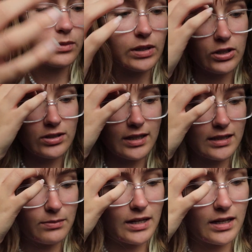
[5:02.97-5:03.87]
what it looks
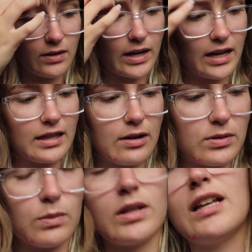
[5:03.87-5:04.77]
like to me anyway. And there
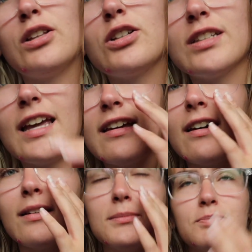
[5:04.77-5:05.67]
was one that looked like
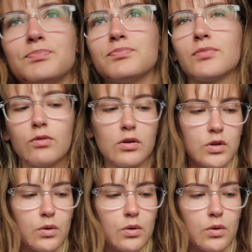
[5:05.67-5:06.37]
um, rose